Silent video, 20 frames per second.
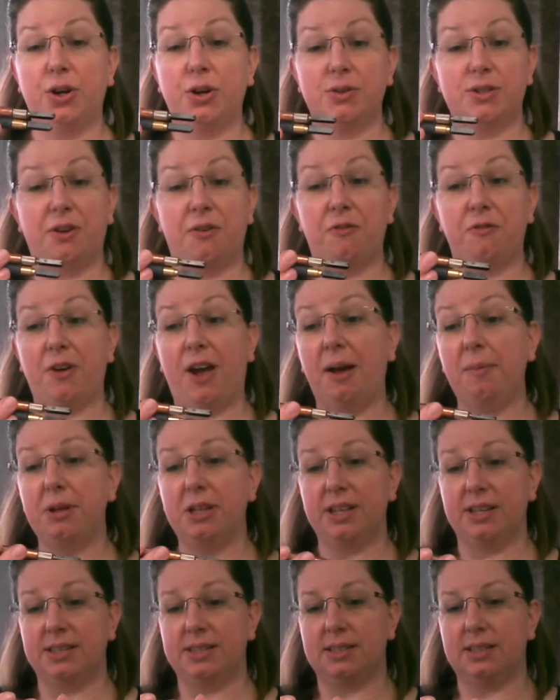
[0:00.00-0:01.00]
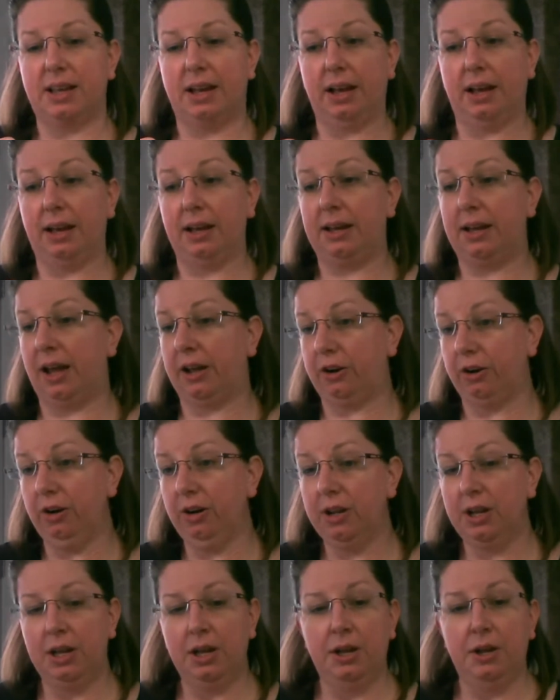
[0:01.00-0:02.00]
a fabulous cutter.
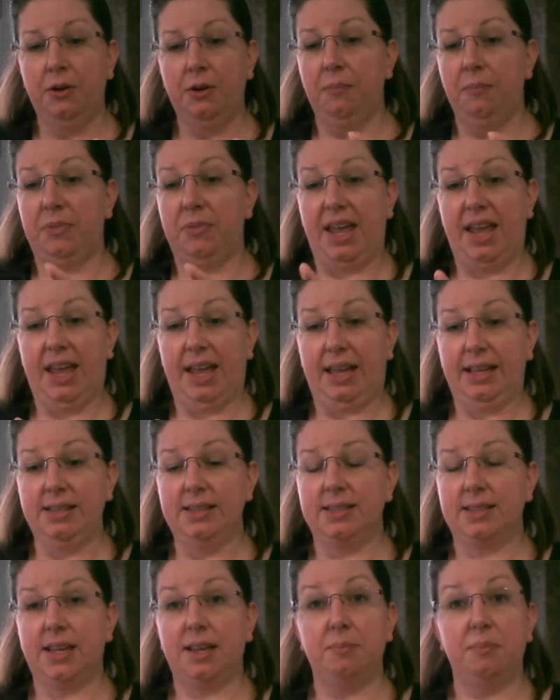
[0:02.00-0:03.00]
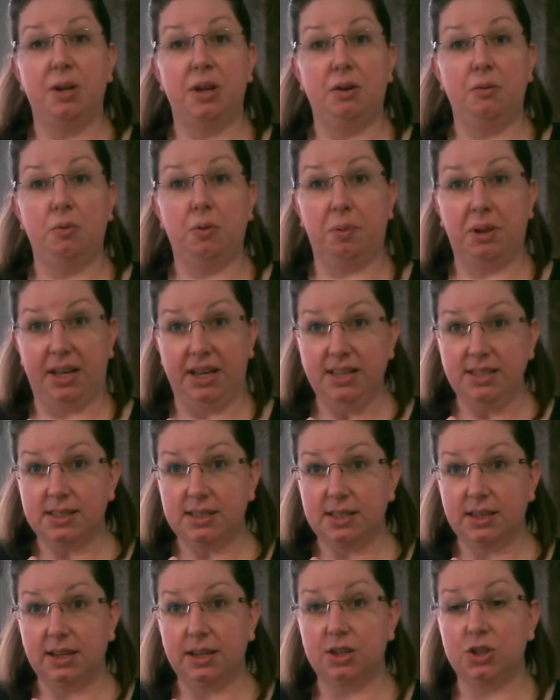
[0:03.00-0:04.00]
The heads can be
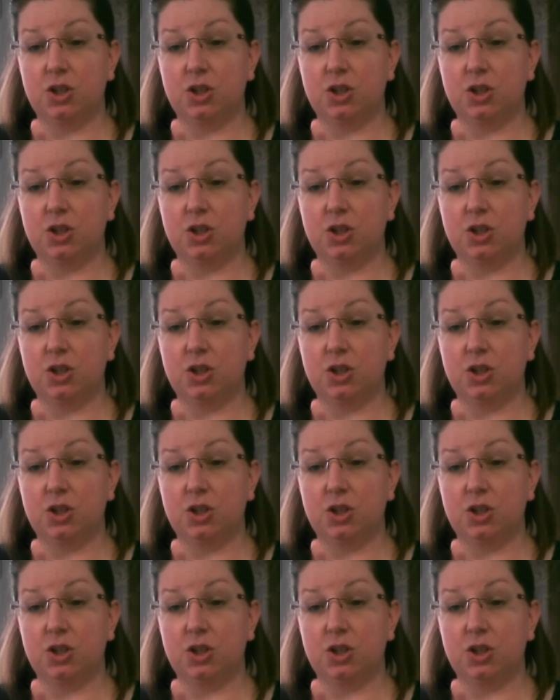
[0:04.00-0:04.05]
replaced,